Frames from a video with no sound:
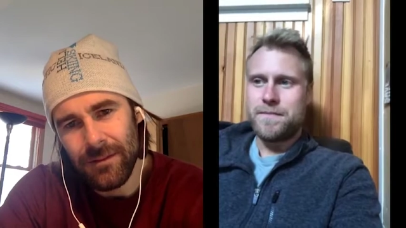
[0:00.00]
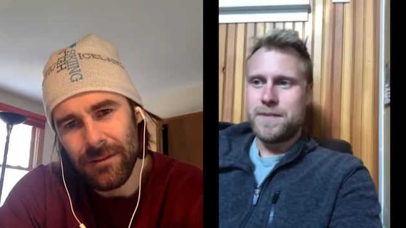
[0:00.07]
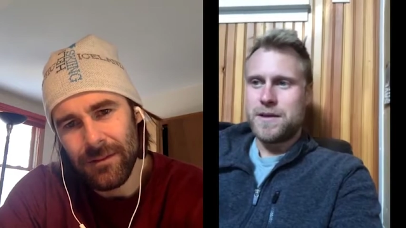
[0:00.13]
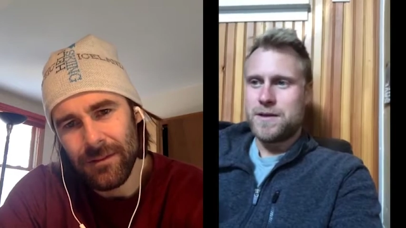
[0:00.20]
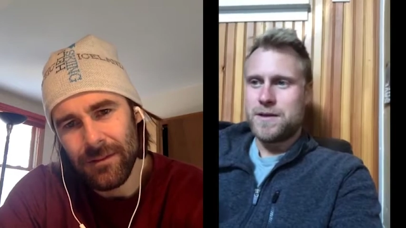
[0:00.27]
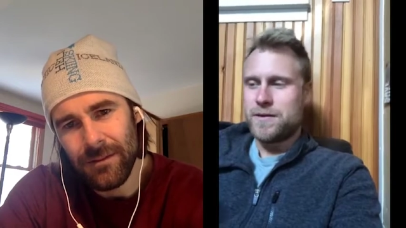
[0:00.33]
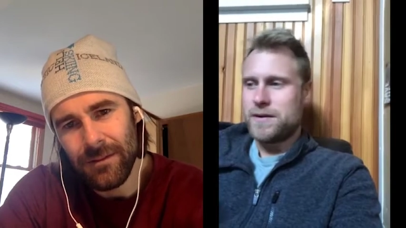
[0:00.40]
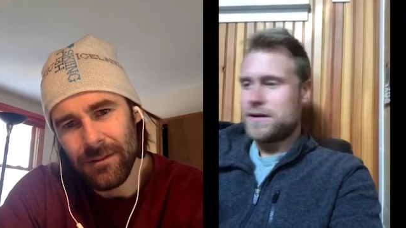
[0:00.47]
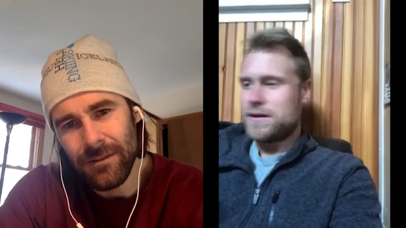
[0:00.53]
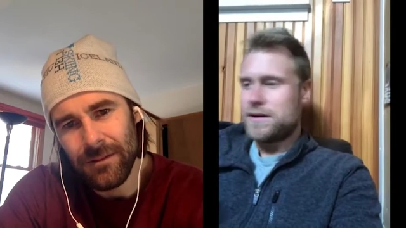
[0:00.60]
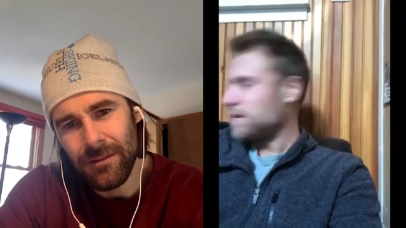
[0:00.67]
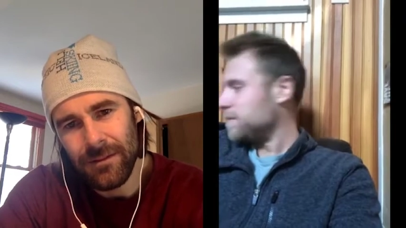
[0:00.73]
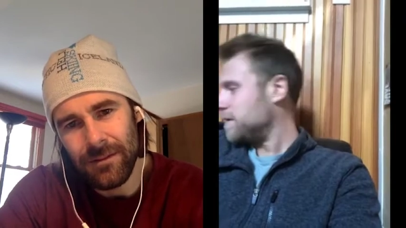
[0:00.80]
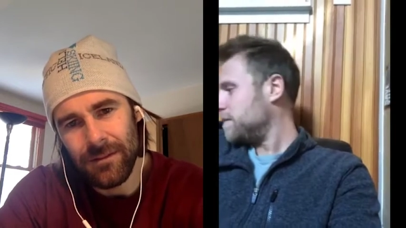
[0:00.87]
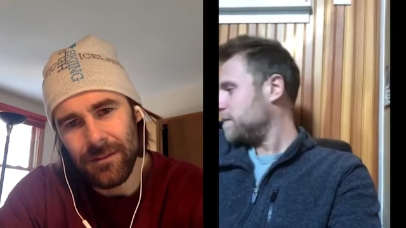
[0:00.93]
Speaker 1: be doing,
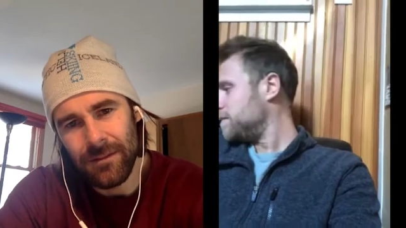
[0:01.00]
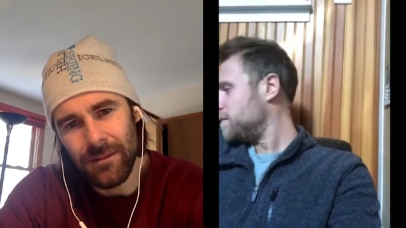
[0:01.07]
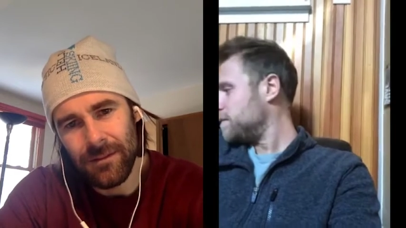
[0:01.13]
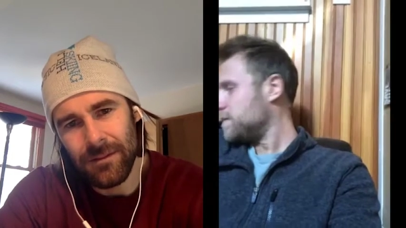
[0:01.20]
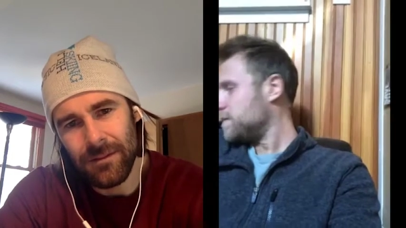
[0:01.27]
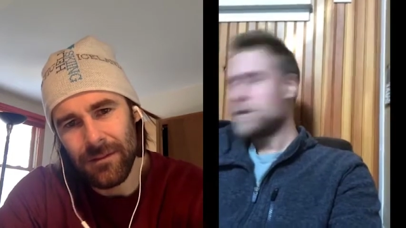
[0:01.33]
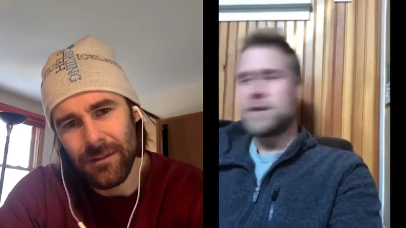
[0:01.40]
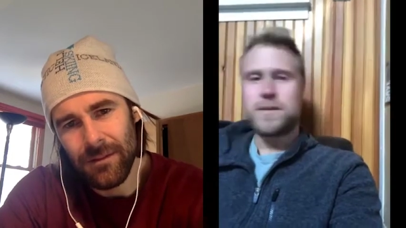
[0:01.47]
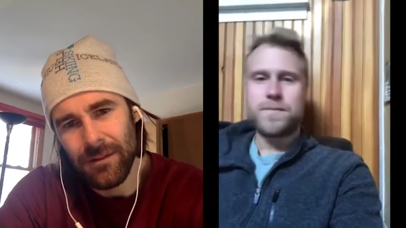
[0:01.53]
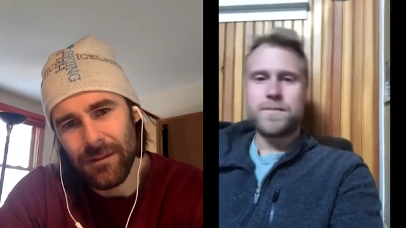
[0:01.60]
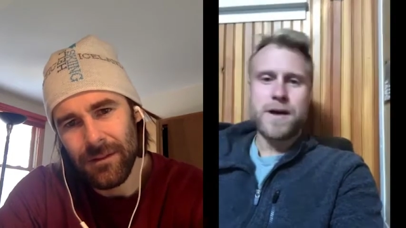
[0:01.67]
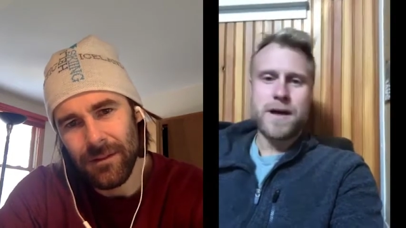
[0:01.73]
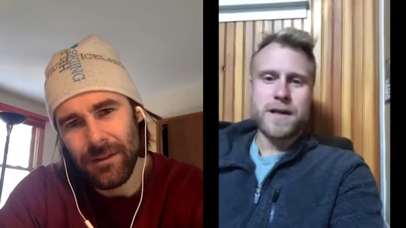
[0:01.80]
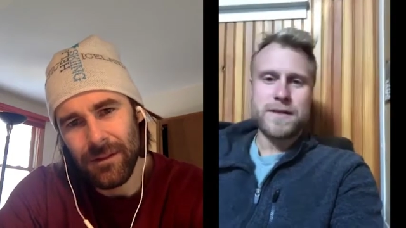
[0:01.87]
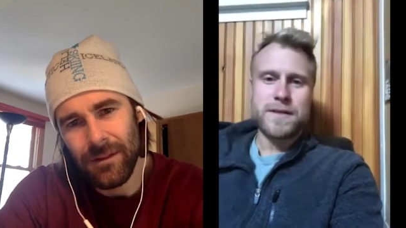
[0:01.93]
I'm going to just
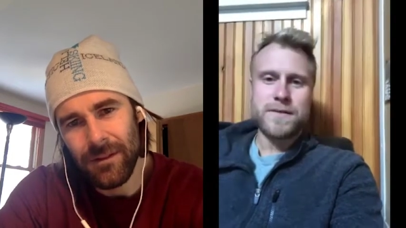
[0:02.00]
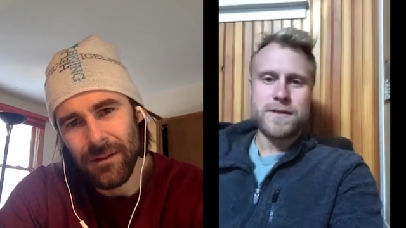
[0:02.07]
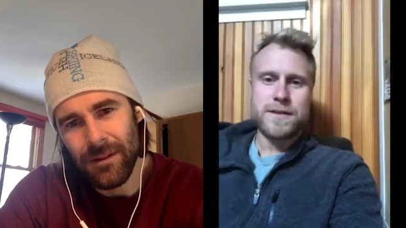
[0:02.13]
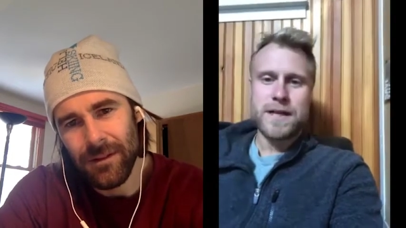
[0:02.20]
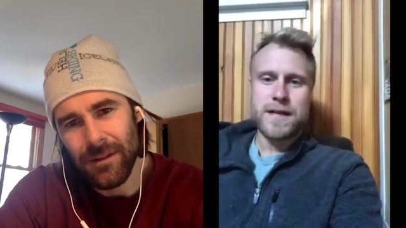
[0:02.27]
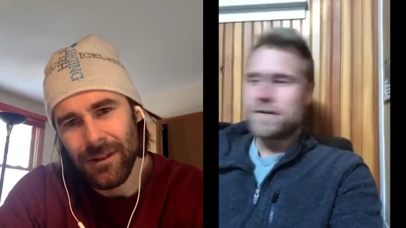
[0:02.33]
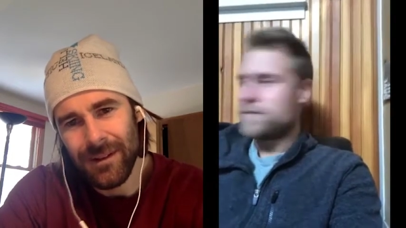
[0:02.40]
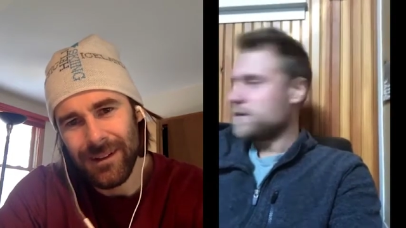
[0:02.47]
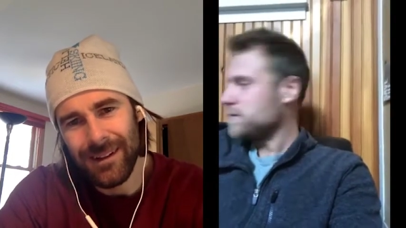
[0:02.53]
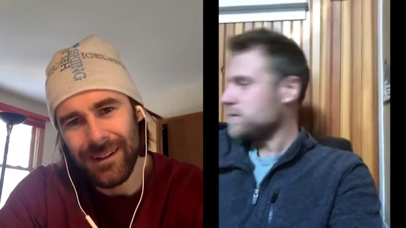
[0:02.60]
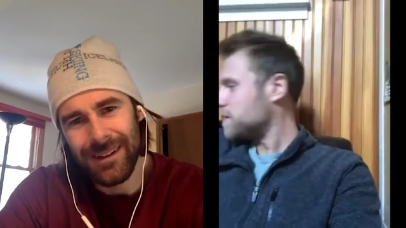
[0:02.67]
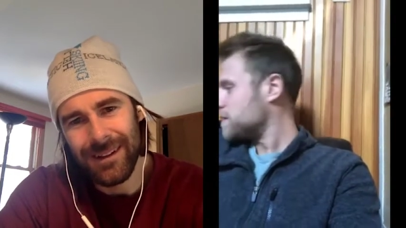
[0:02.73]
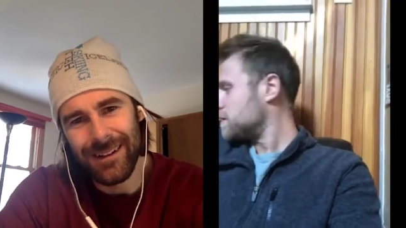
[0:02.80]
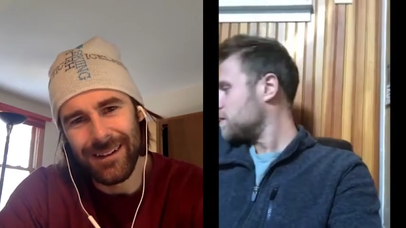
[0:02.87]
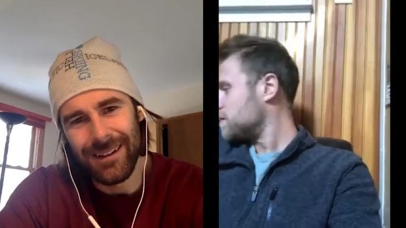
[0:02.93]
pause for a second for this
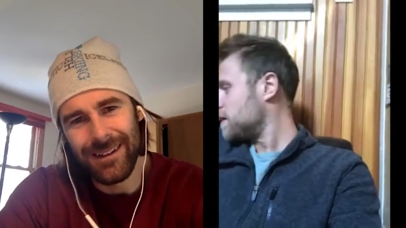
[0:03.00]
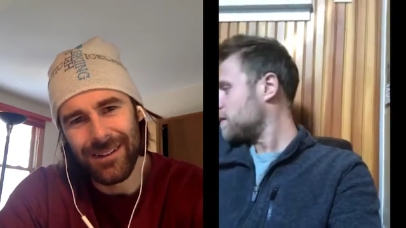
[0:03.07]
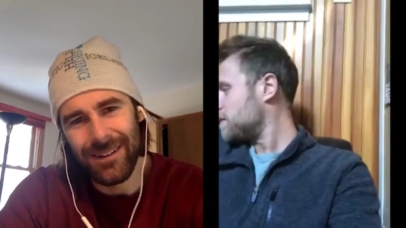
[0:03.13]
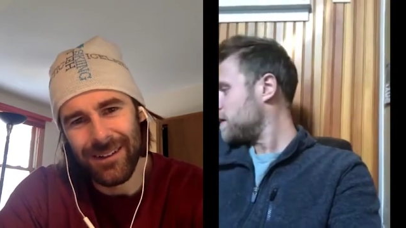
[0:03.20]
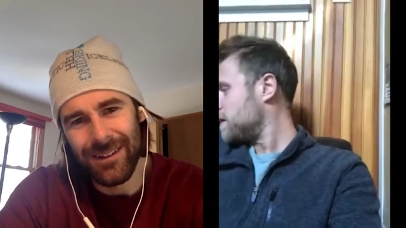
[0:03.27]
person to walk